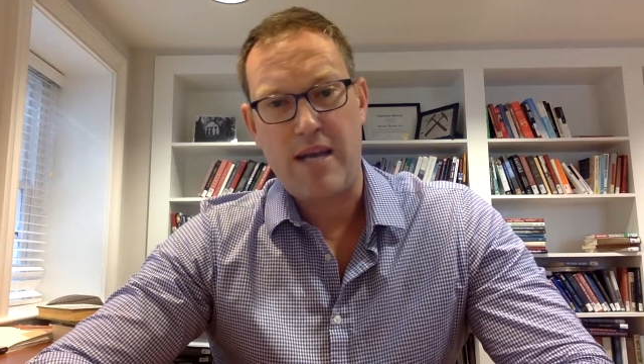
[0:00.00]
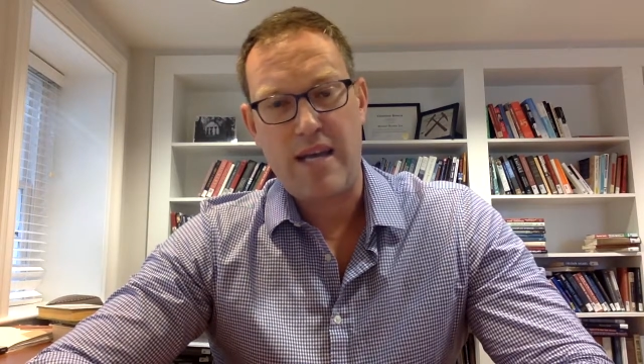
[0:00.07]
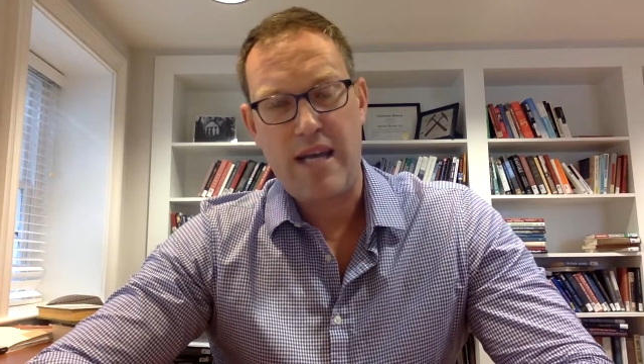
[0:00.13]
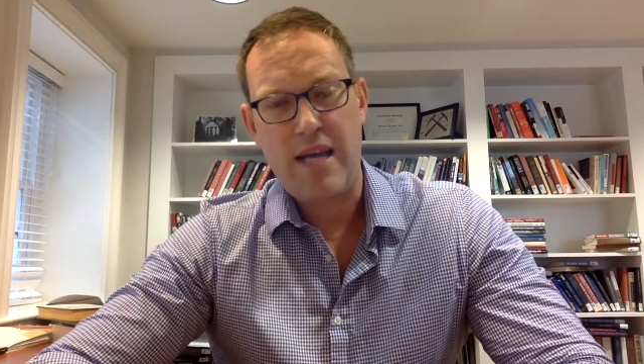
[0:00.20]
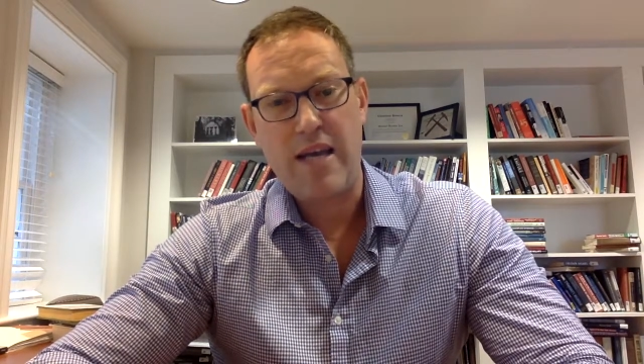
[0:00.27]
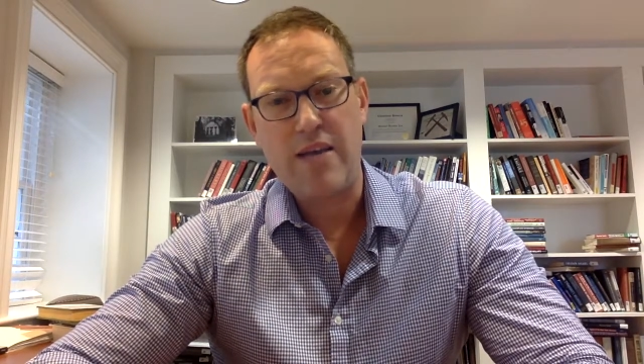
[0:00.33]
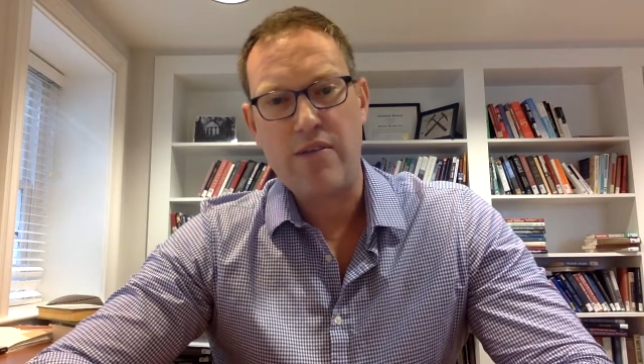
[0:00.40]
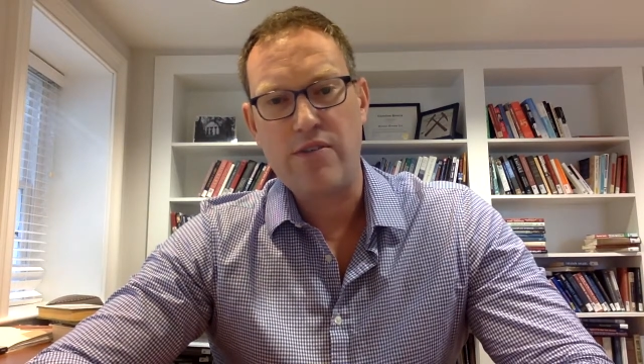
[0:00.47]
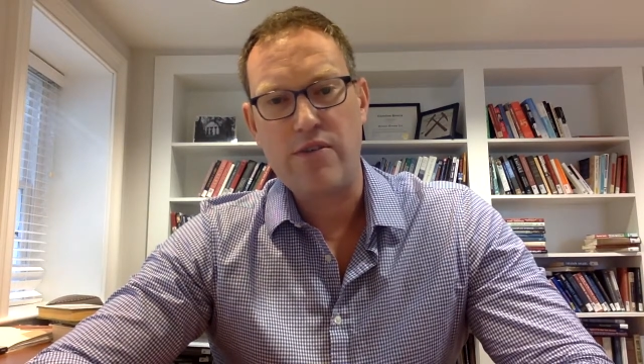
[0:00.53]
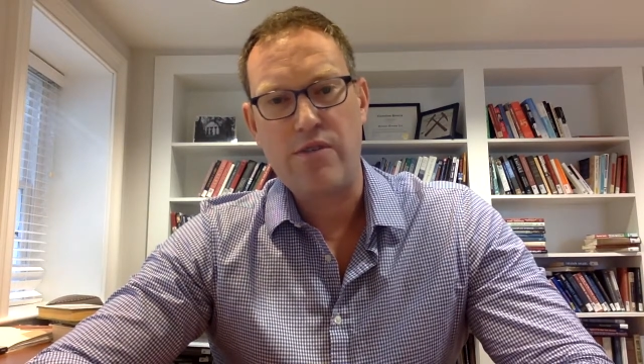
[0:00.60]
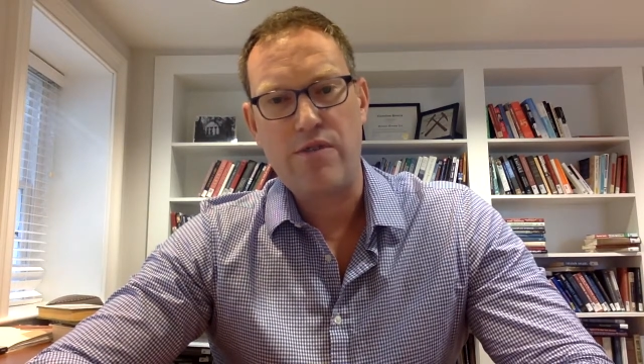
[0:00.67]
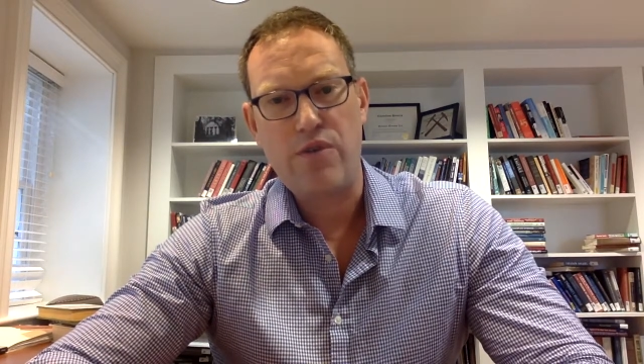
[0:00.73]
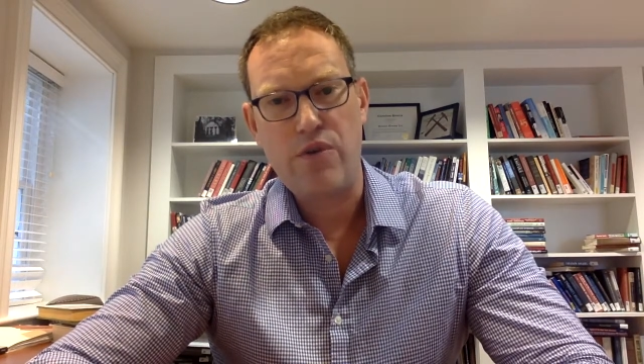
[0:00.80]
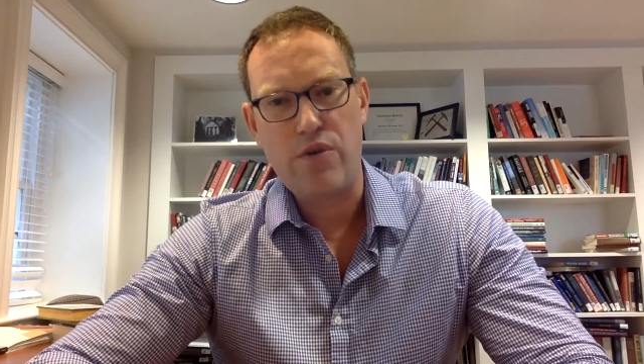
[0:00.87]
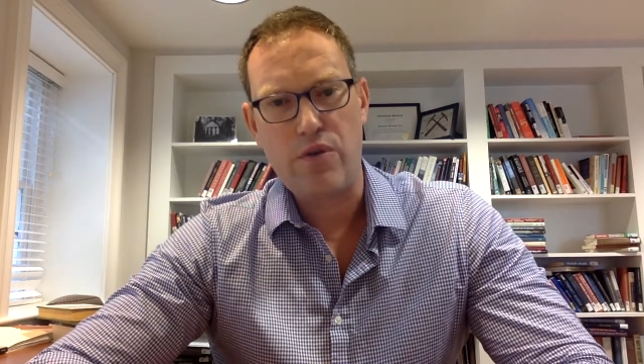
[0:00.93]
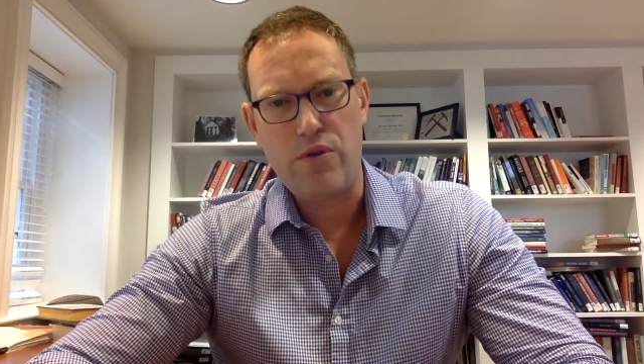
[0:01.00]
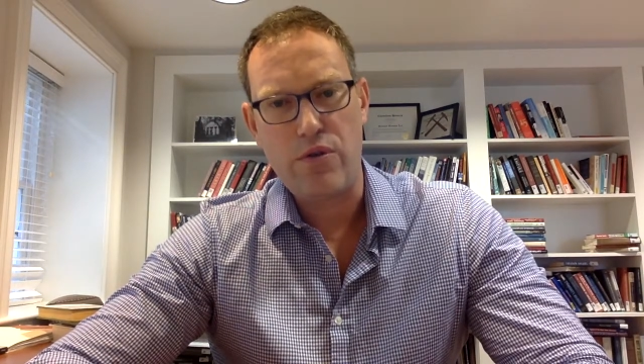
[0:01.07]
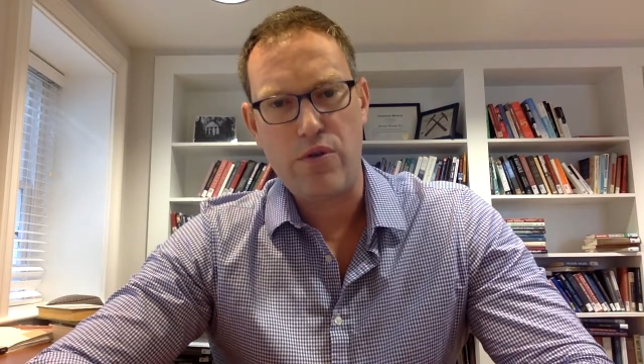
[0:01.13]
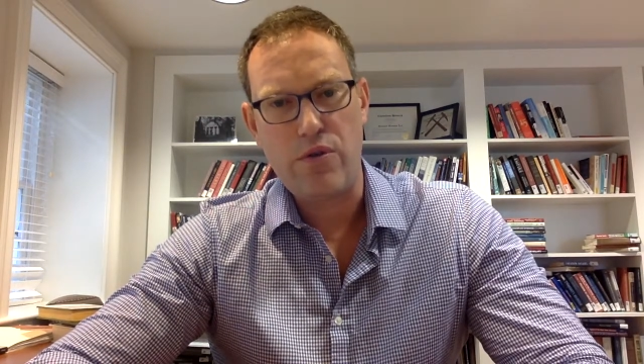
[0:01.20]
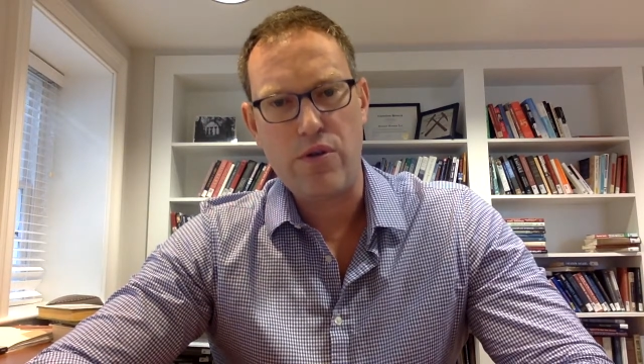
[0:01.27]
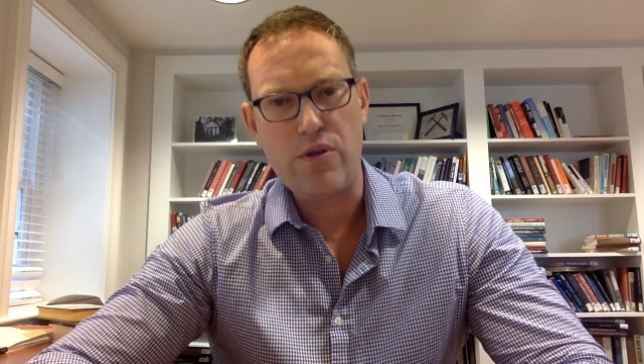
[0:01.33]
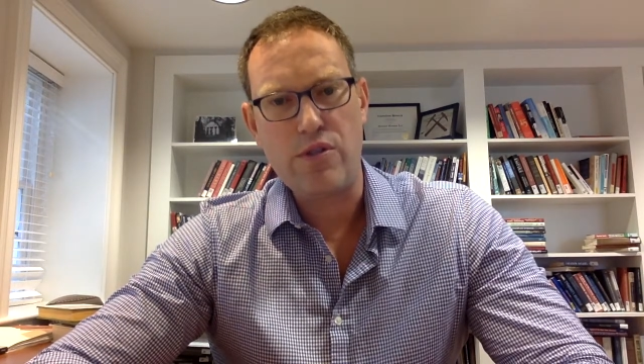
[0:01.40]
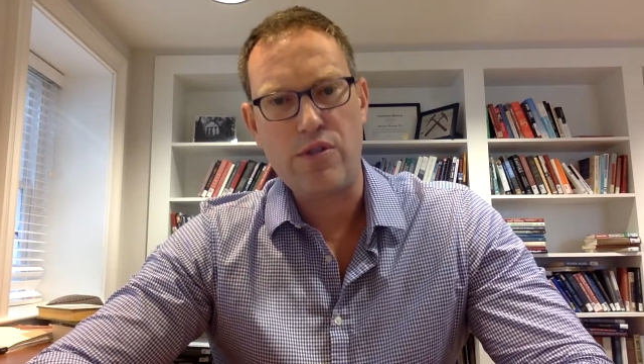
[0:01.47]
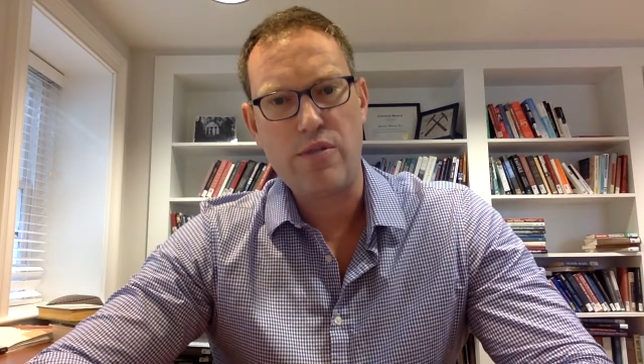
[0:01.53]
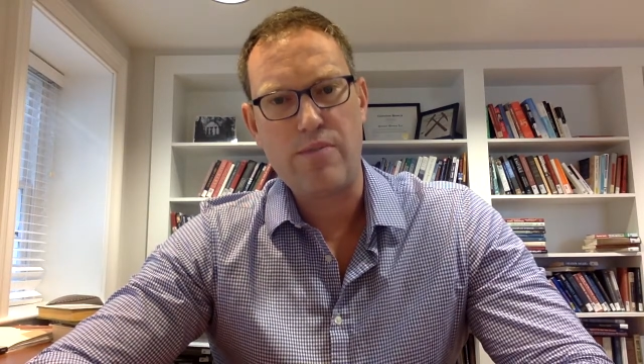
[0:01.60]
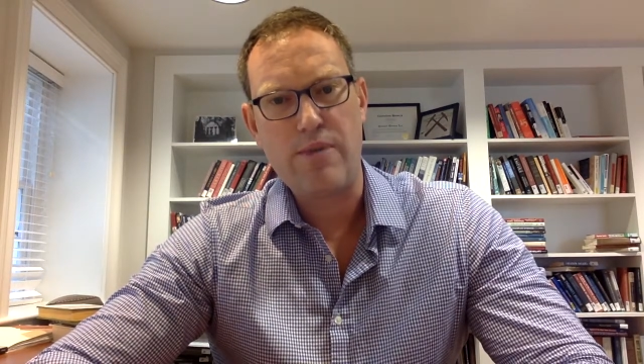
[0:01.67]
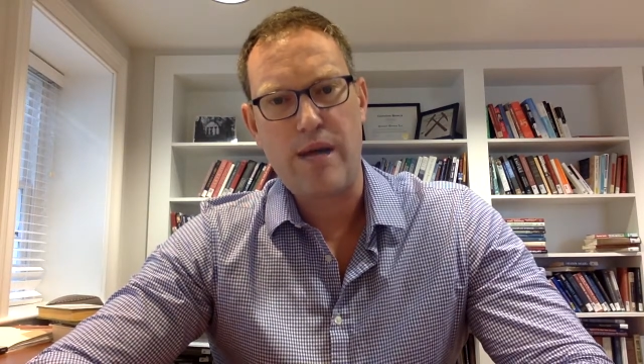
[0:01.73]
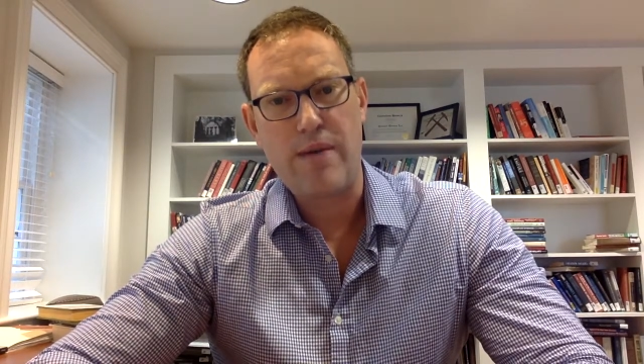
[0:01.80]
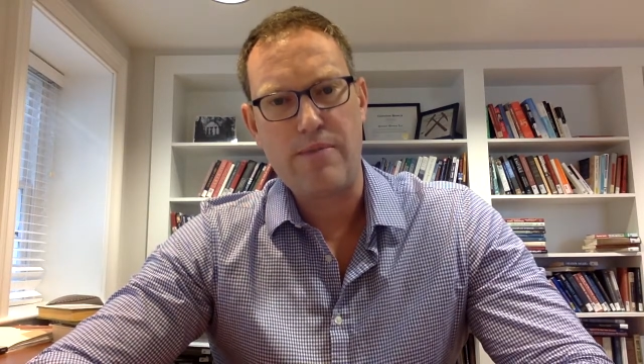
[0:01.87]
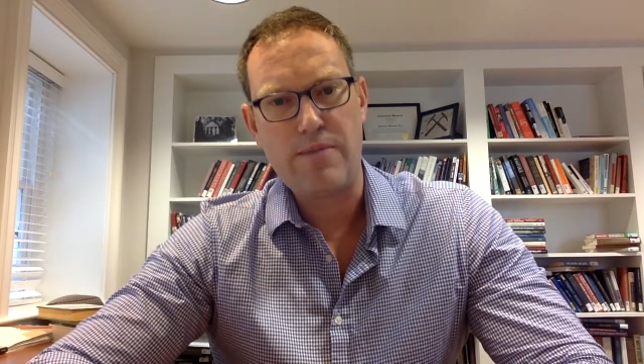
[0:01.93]
kings or feudal lords or
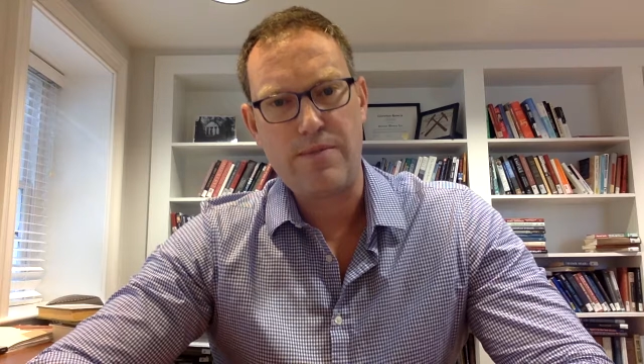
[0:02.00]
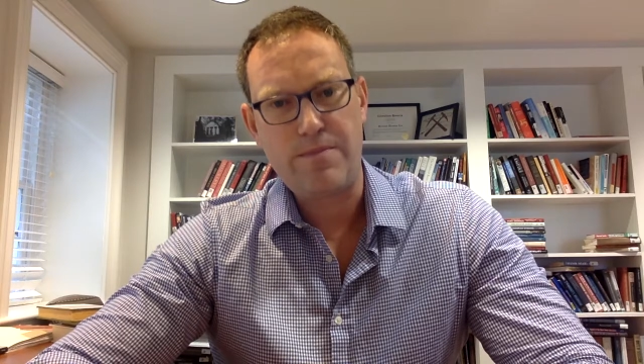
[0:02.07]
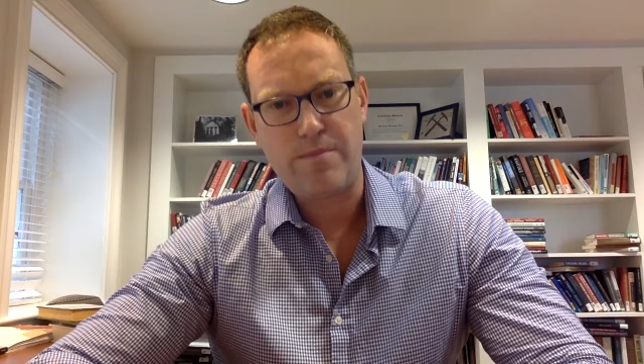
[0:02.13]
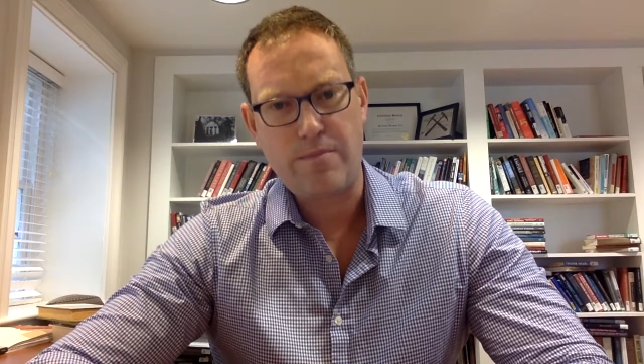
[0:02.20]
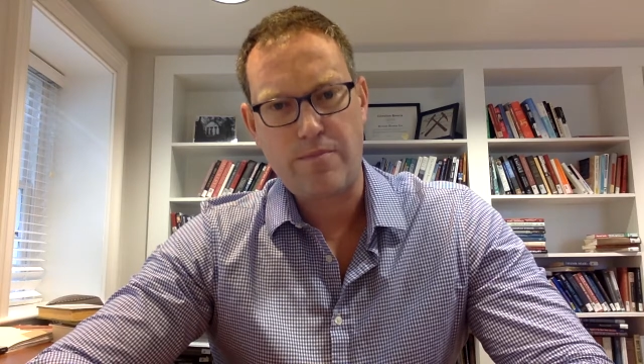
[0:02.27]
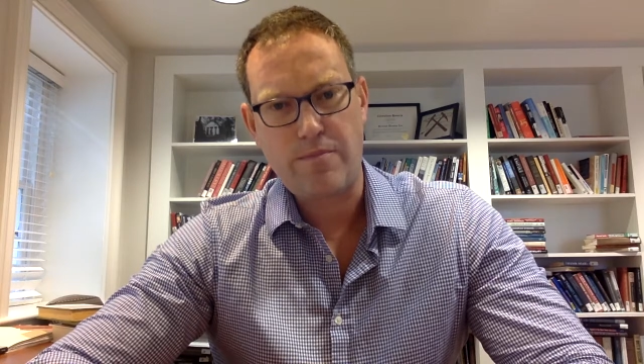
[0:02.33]
perhaps